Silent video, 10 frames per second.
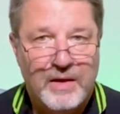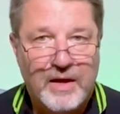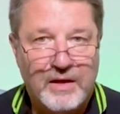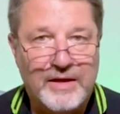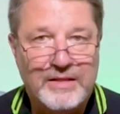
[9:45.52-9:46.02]

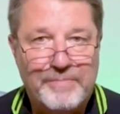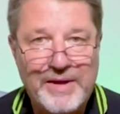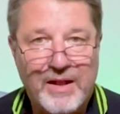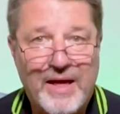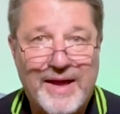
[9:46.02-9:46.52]
Click the
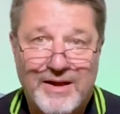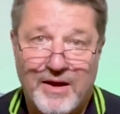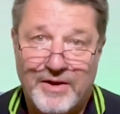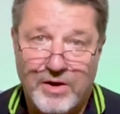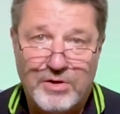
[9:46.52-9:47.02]
bell
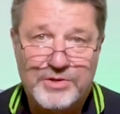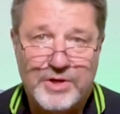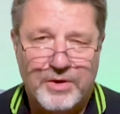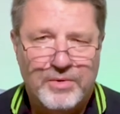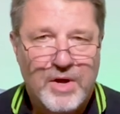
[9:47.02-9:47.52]
icon
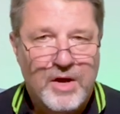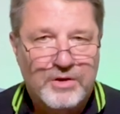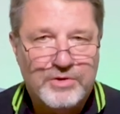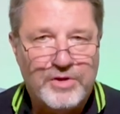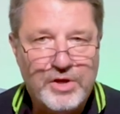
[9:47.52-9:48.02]
also
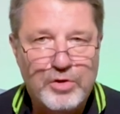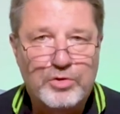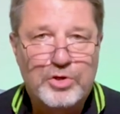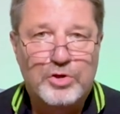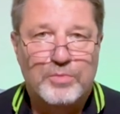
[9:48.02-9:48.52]
so that
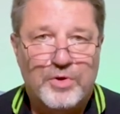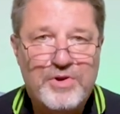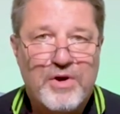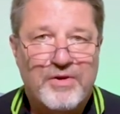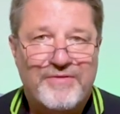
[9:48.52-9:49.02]
YouTube will
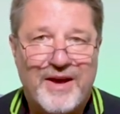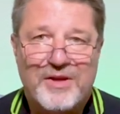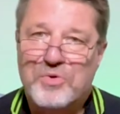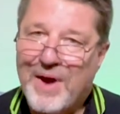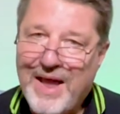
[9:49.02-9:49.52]
notify
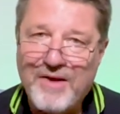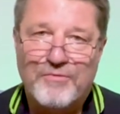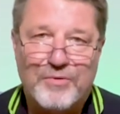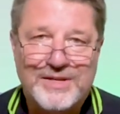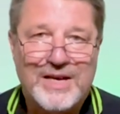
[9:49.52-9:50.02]
you
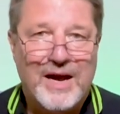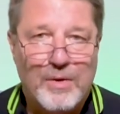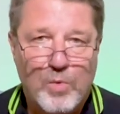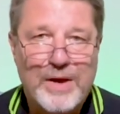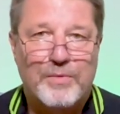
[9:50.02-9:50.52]
every
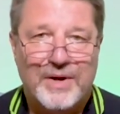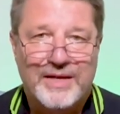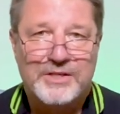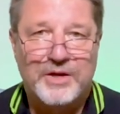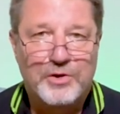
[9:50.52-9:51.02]
time we
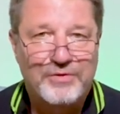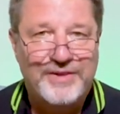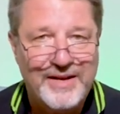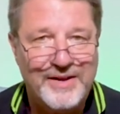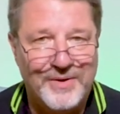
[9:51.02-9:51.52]
release a new
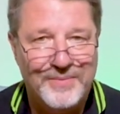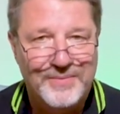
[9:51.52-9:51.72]
video.